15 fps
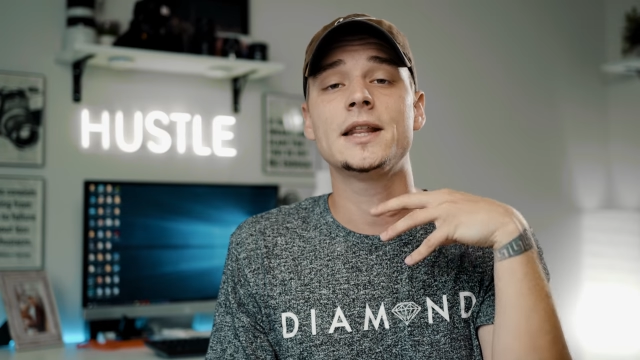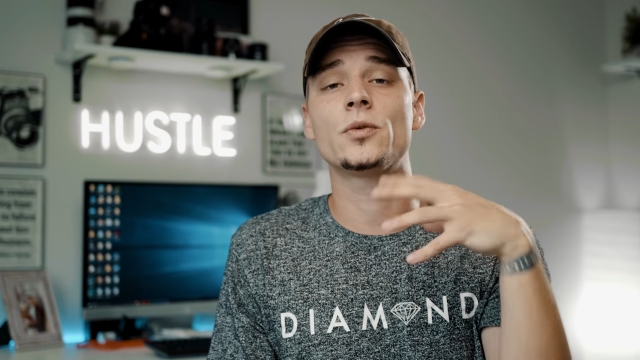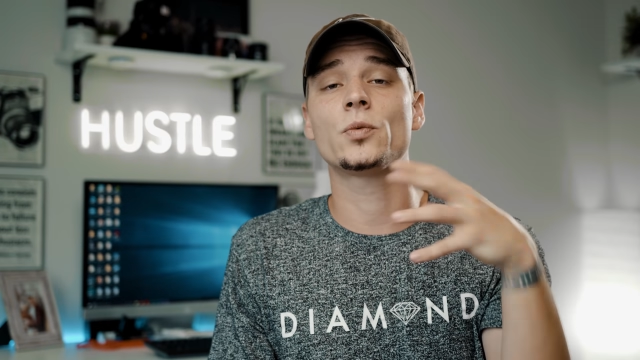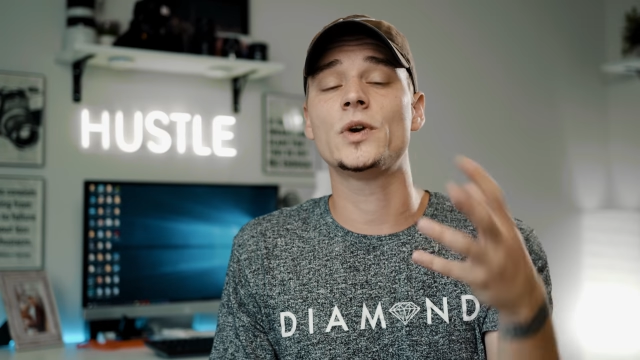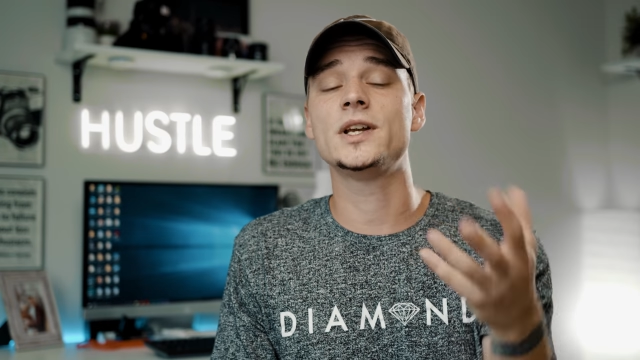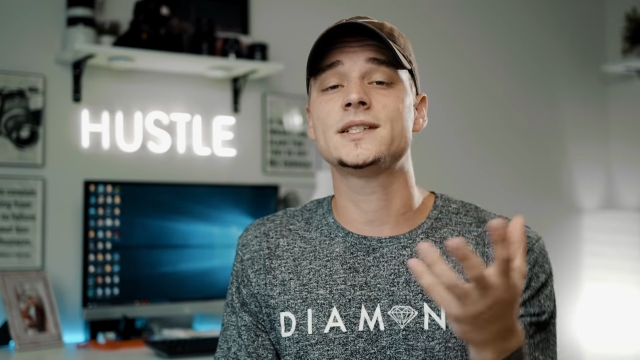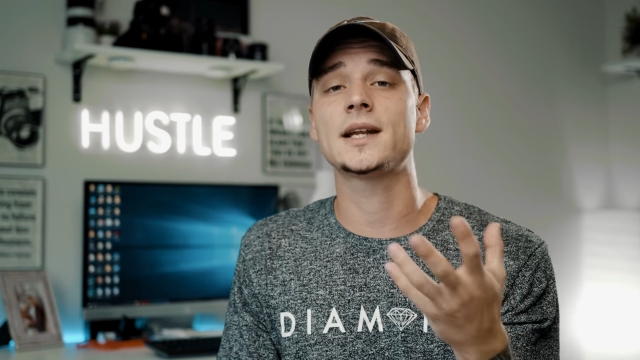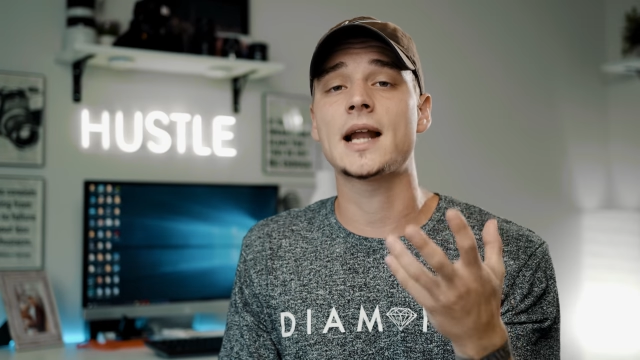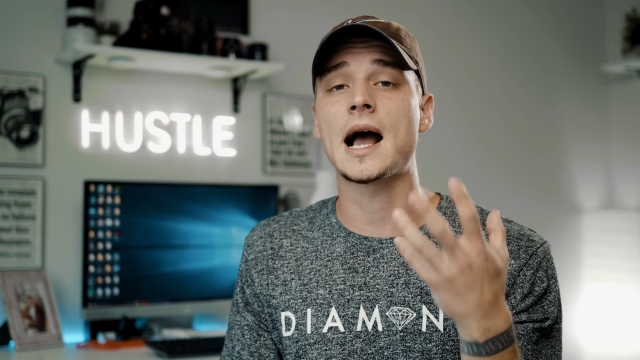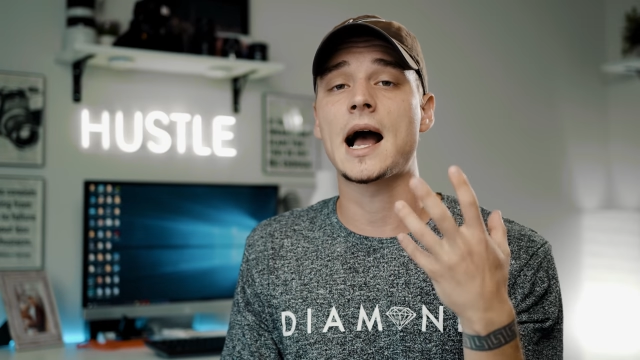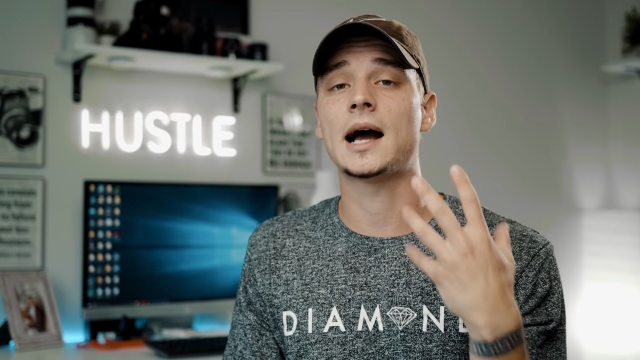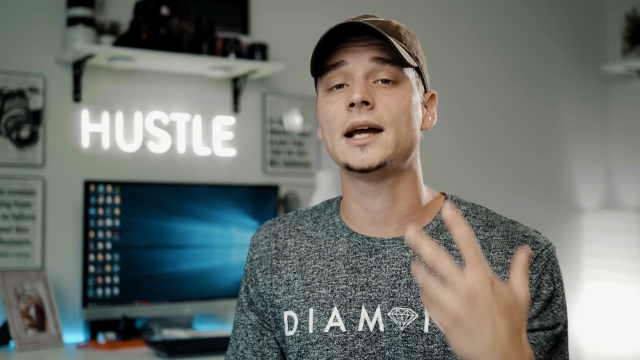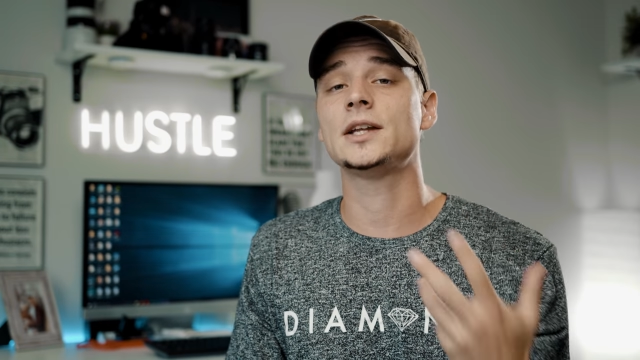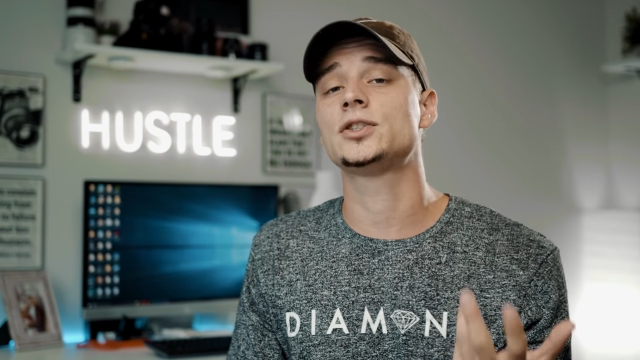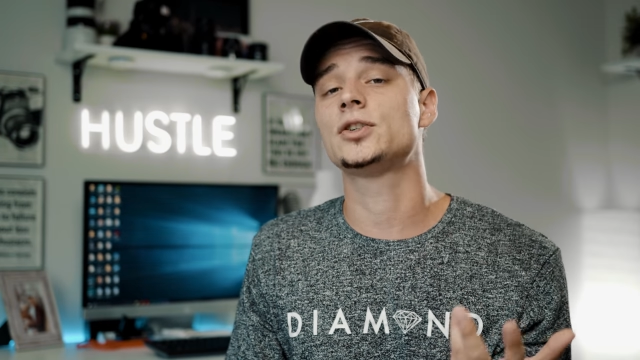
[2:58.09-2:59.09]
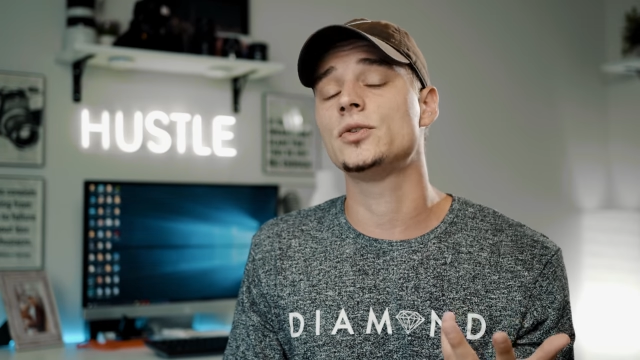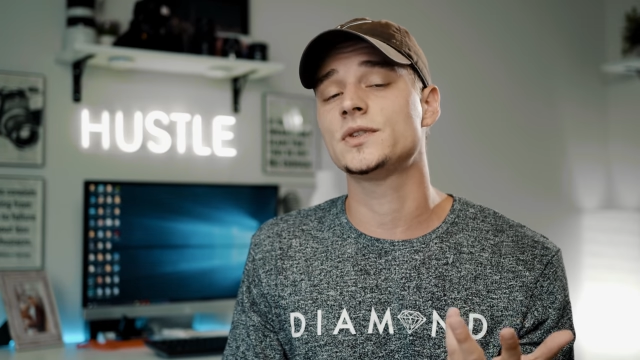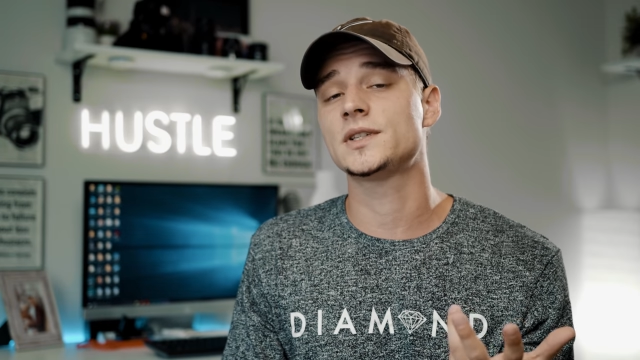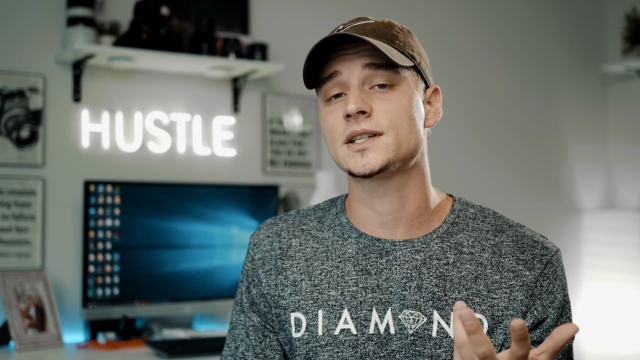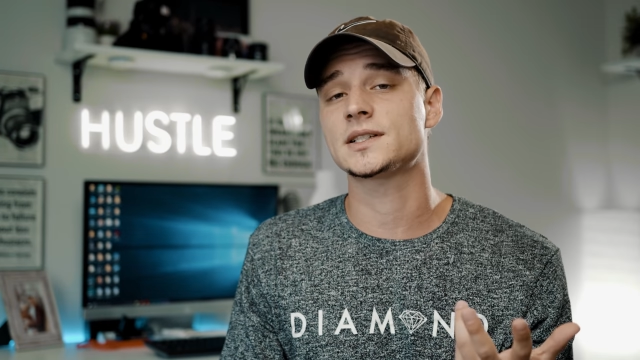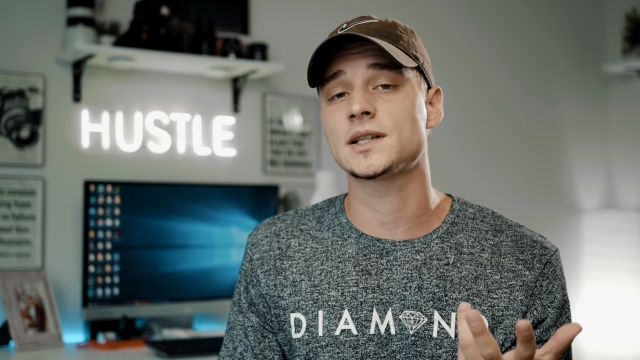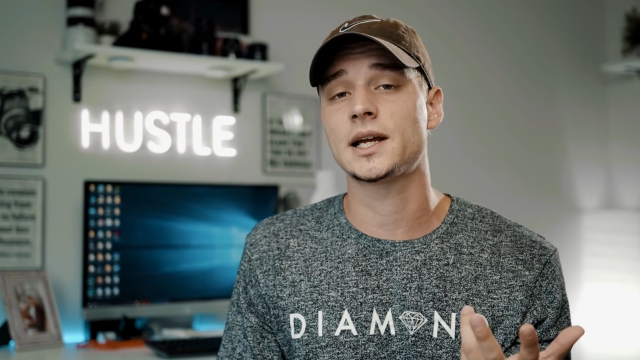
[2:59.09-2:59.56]
And the reason I
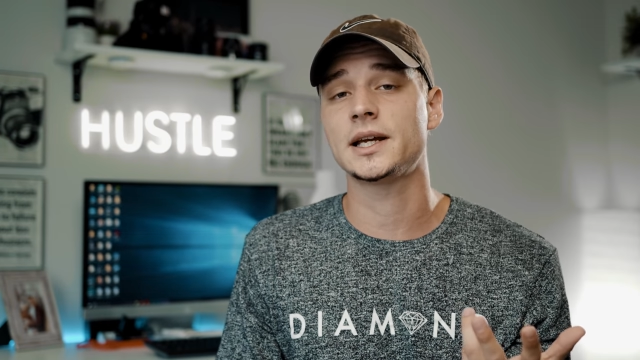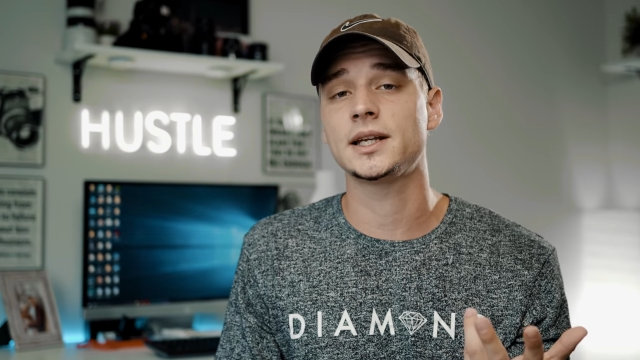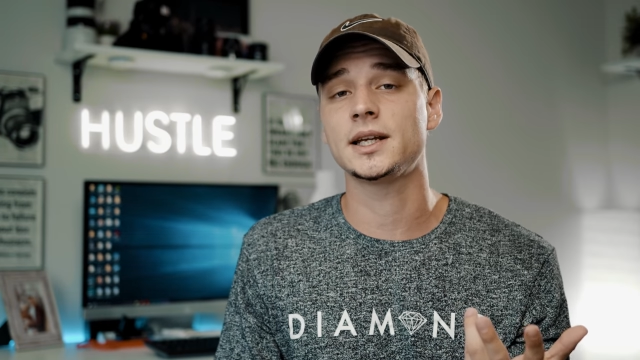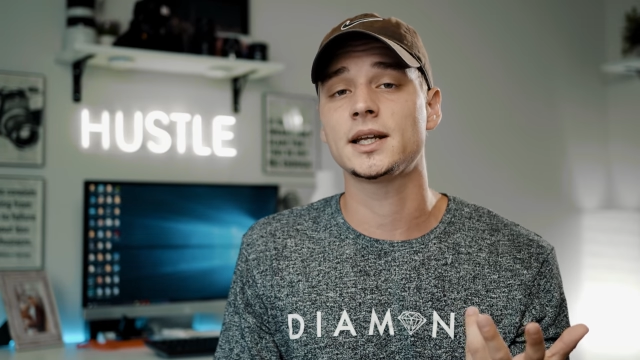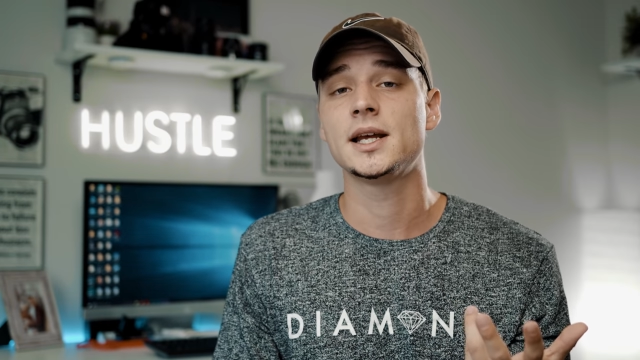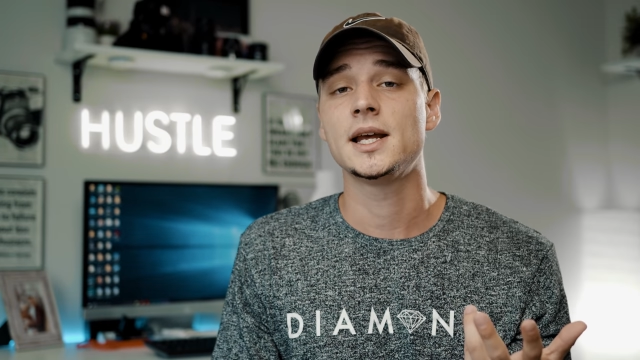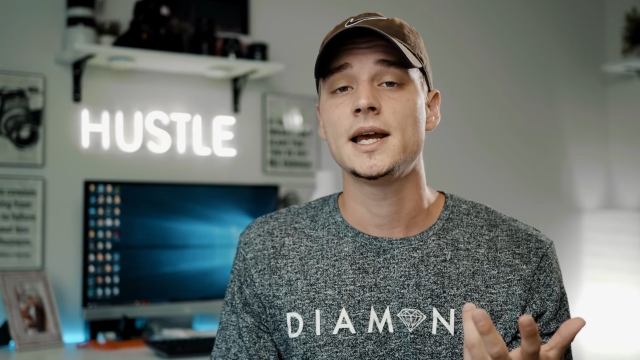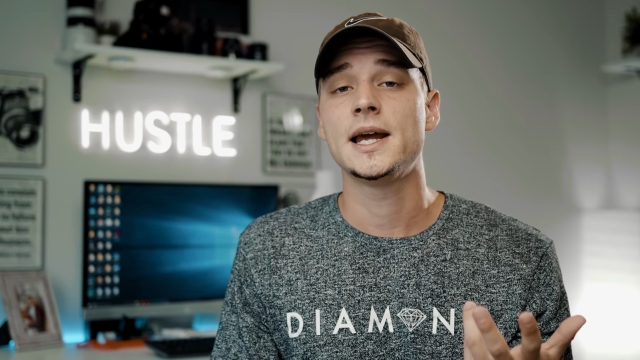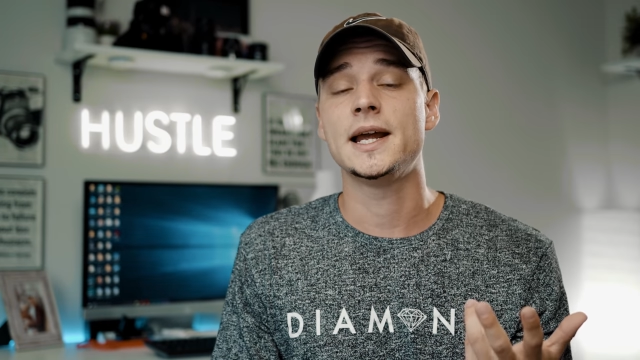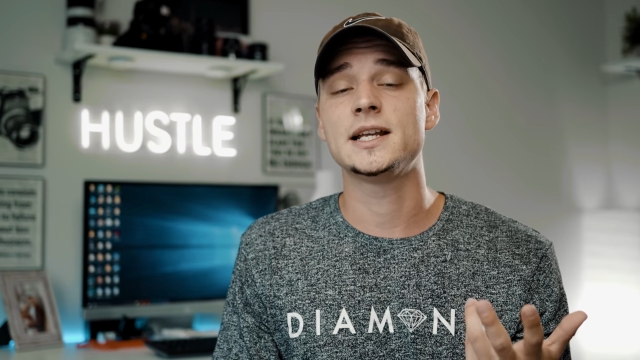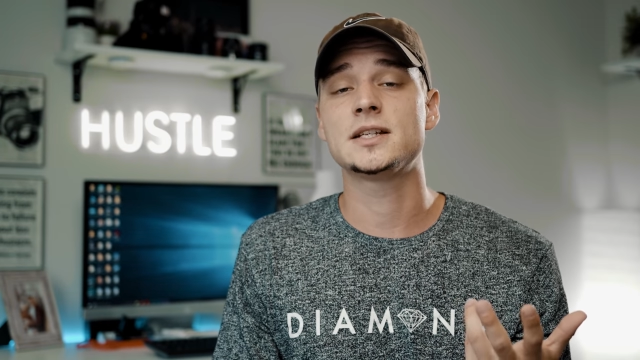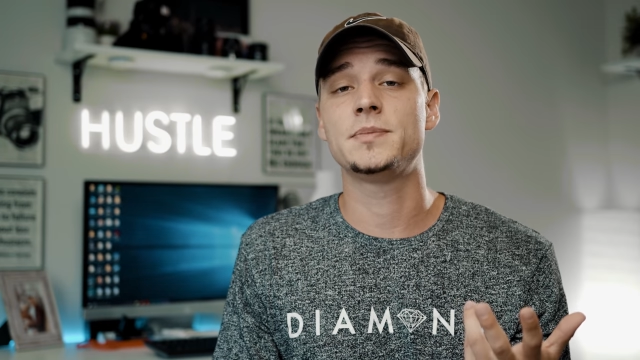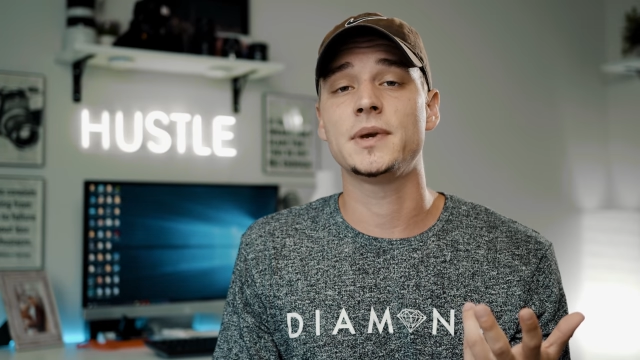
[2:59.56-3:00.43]
choose this lighting is